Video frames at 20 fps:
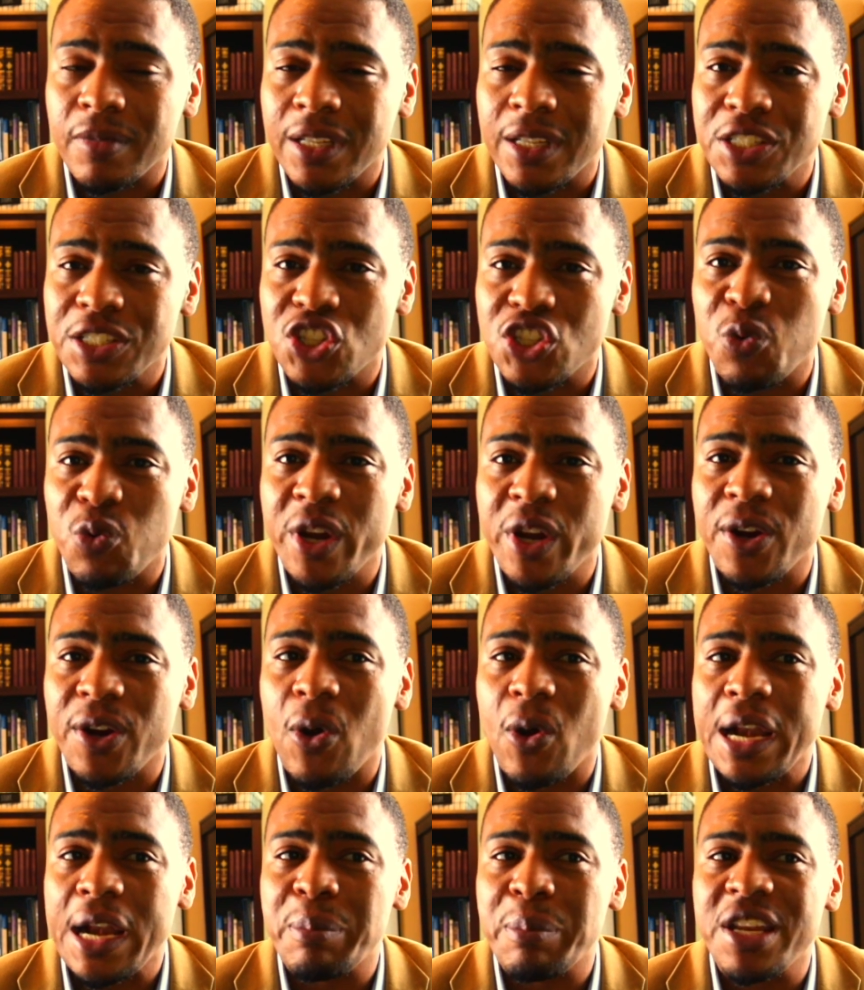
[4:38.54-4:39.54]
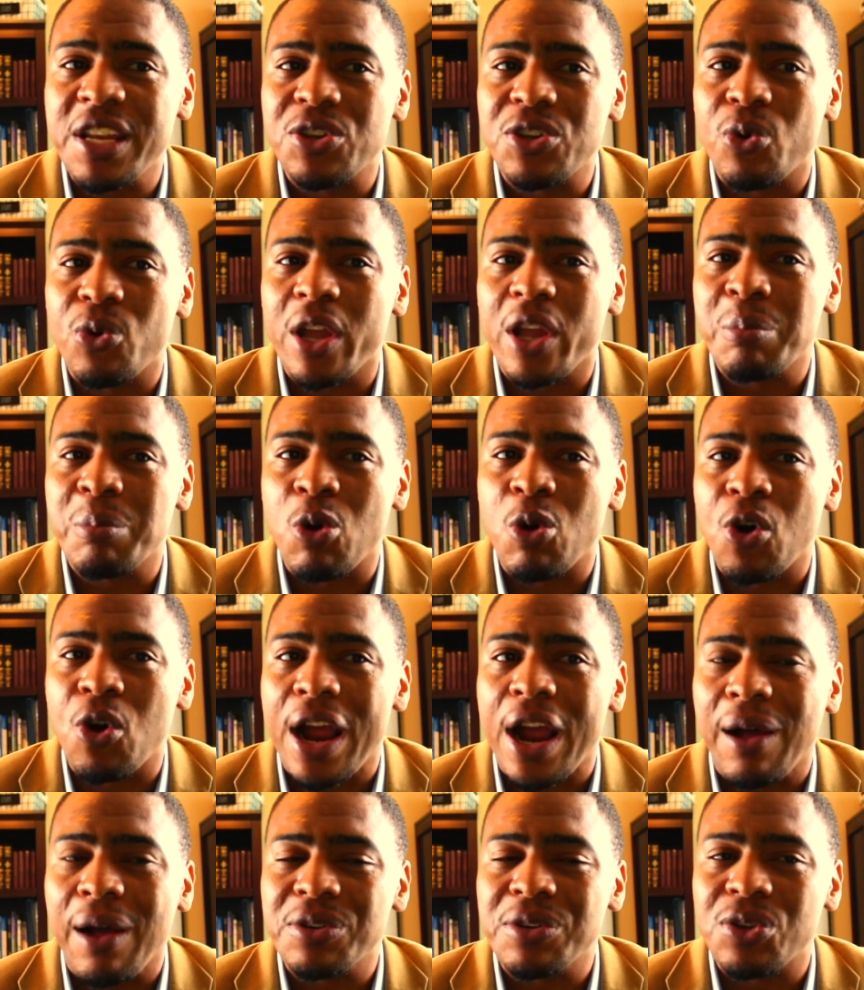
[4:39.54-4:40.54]
And so we're going to be doing more
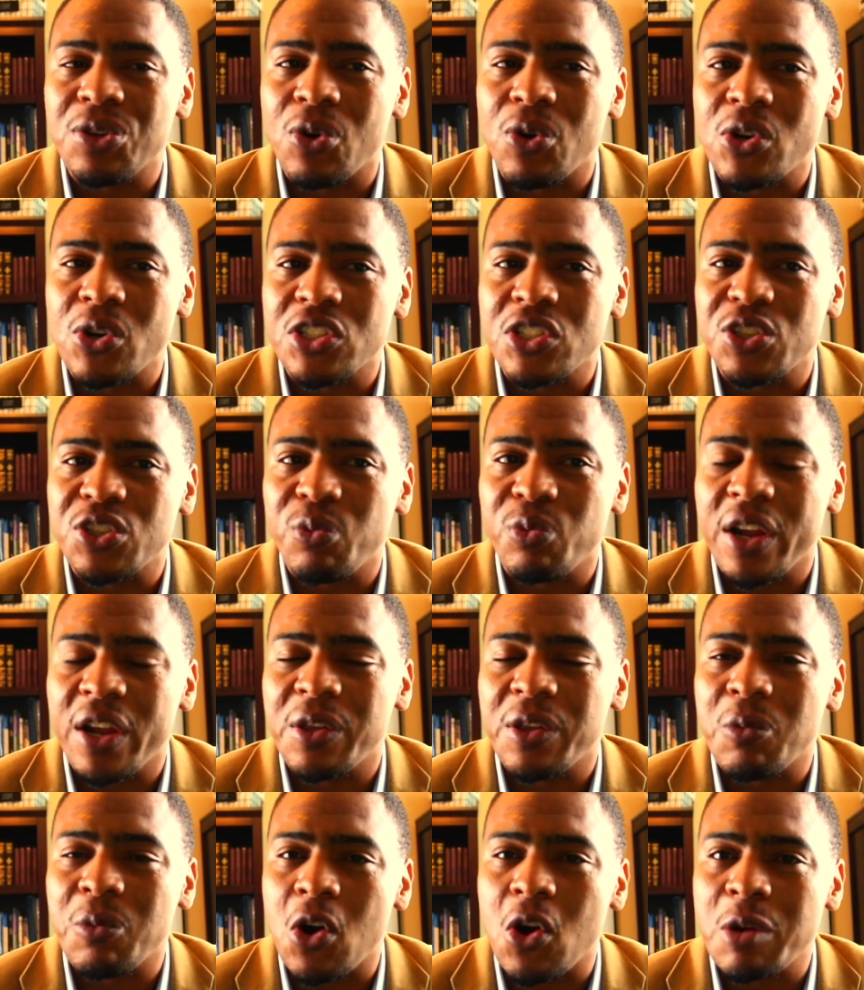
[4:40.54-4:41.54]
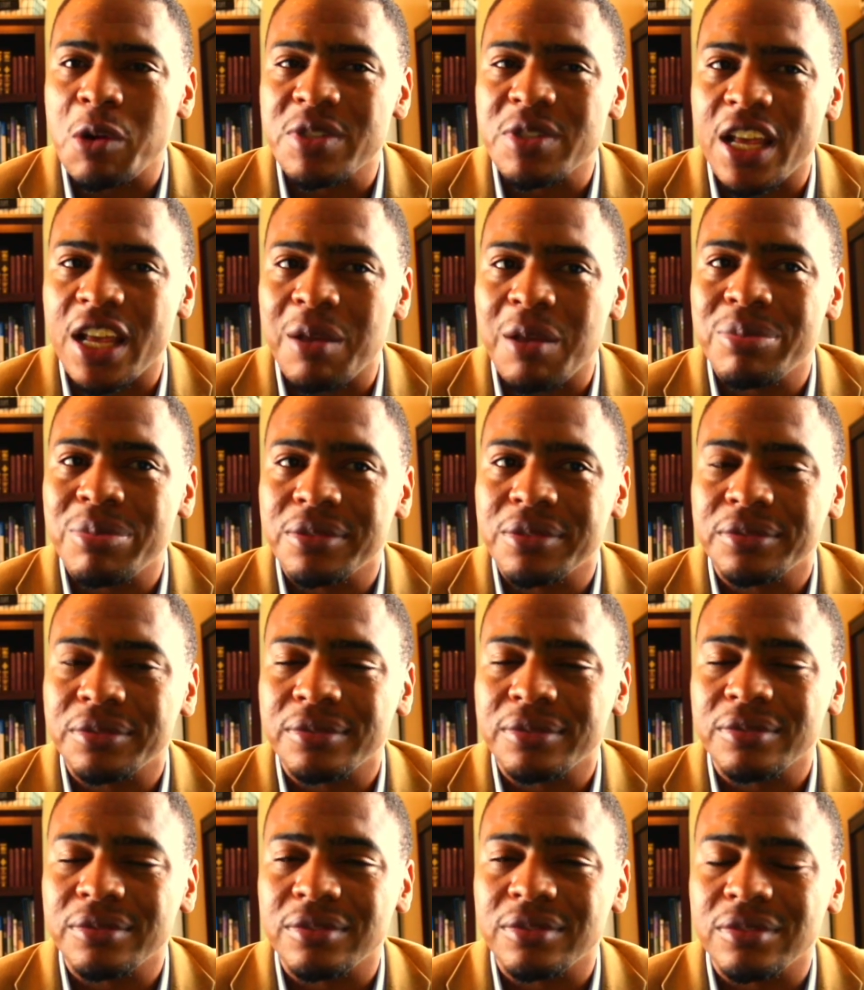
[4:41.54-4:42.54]
outdoors as the weather warms up,
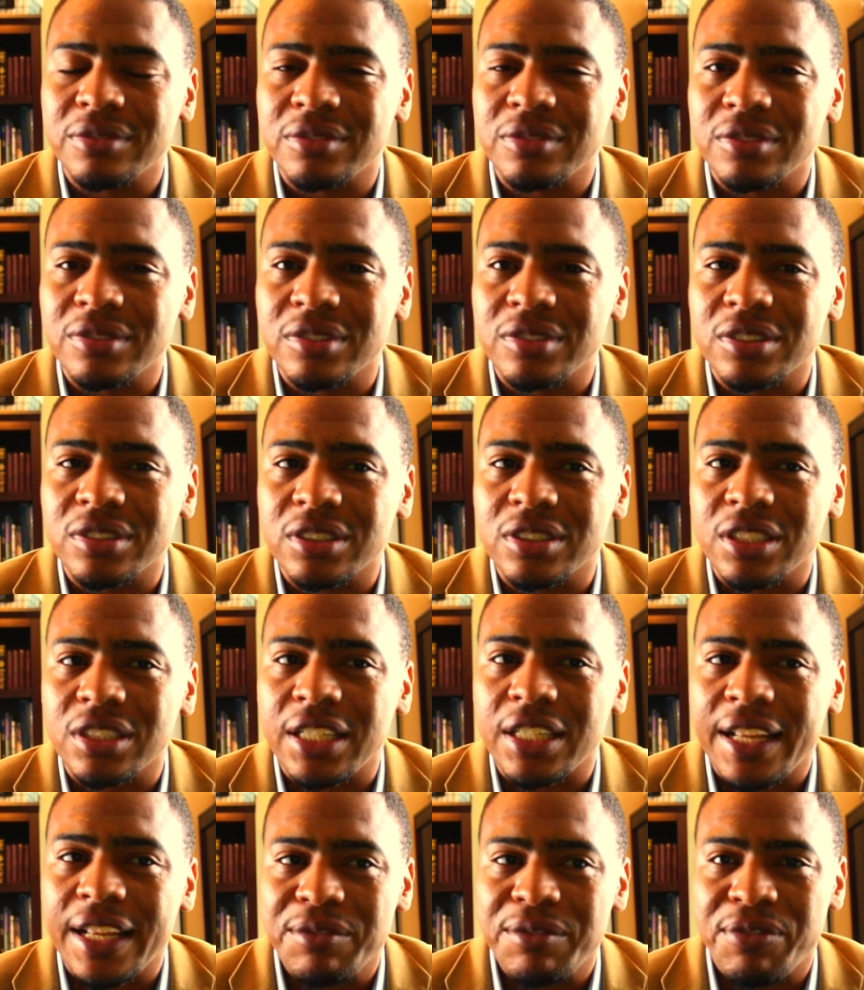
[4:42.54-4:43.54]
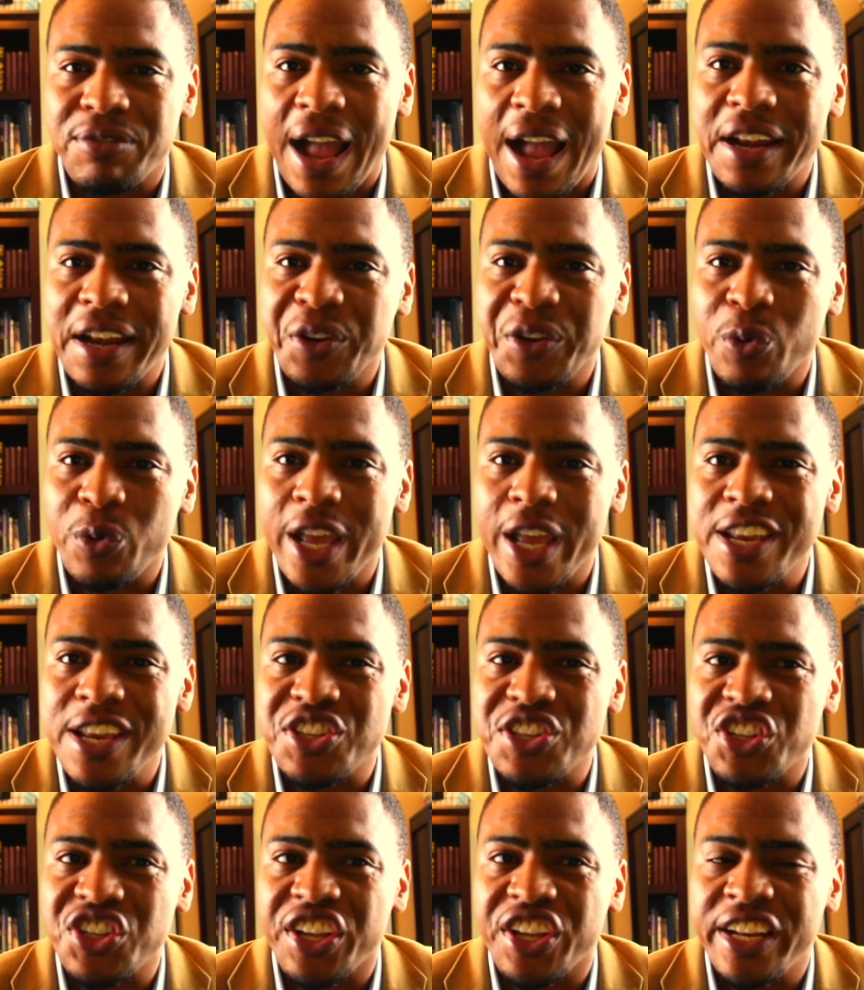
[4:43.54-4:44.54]
finding
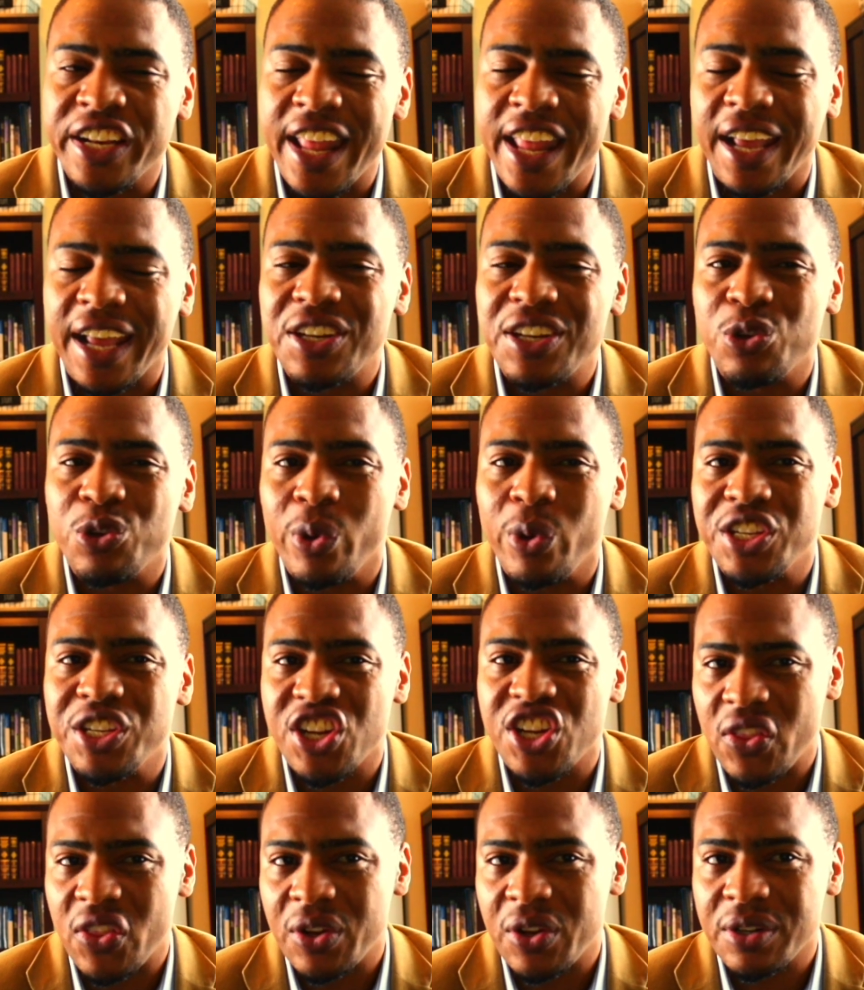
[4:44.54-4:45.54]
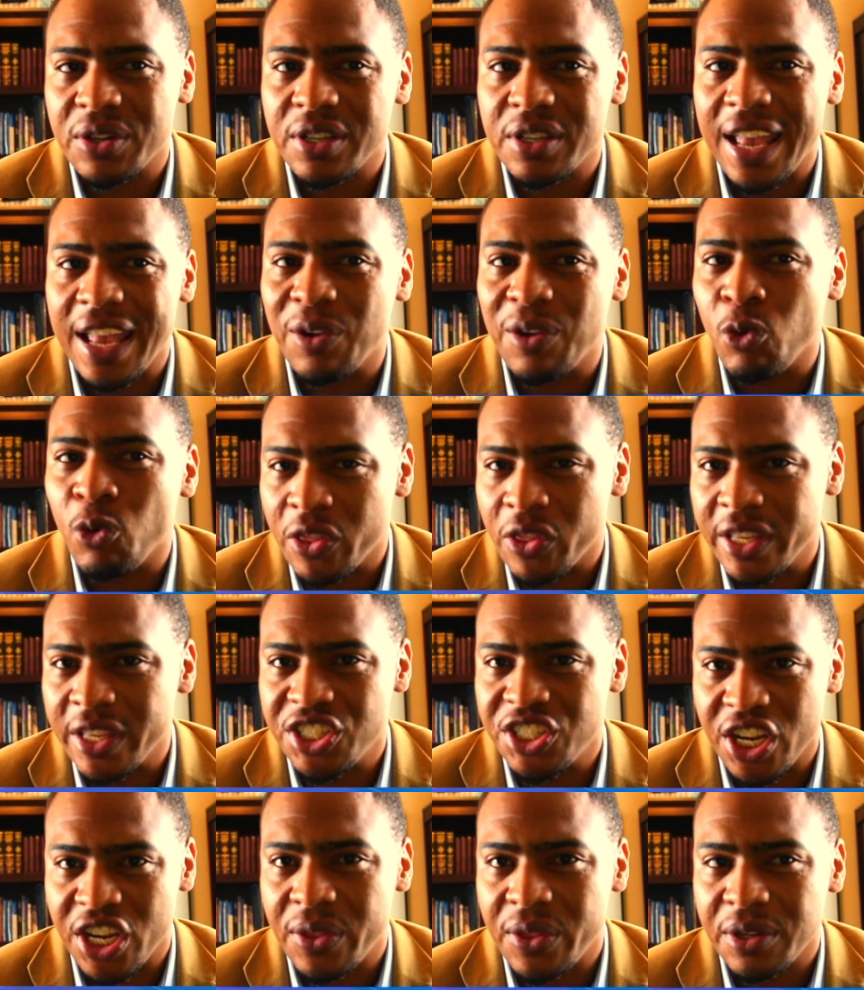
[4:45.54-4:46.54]
ways to connect to each other and with
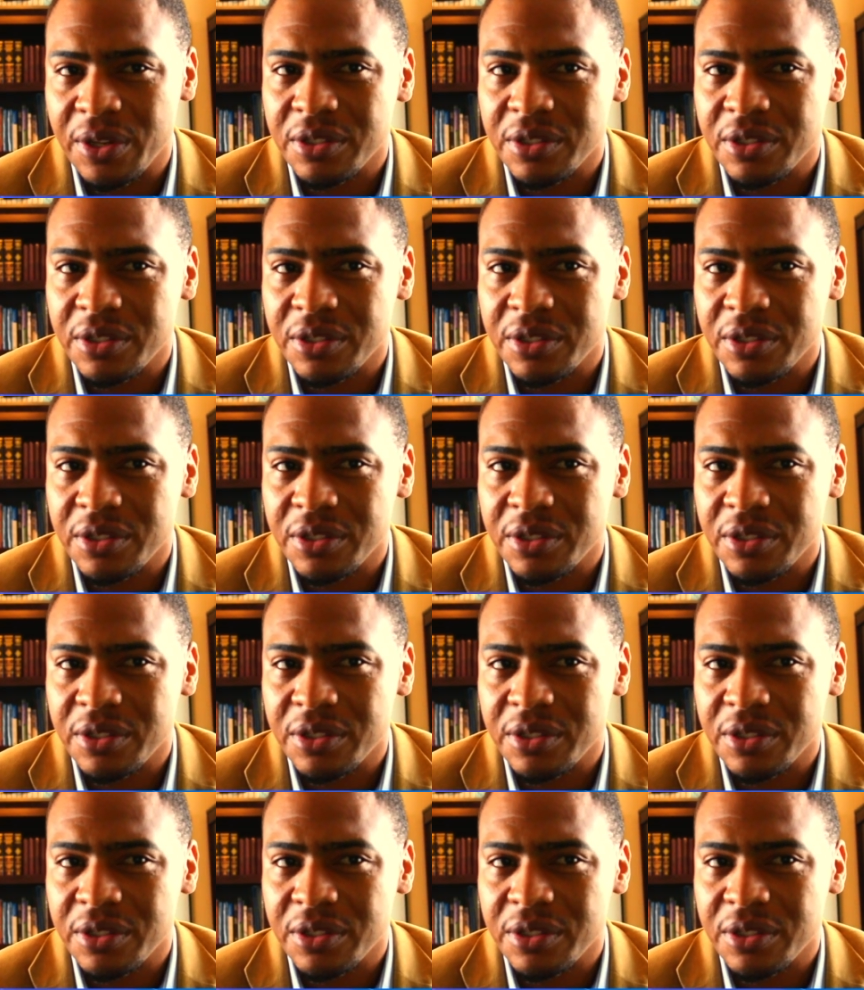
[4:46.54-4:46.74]
each other.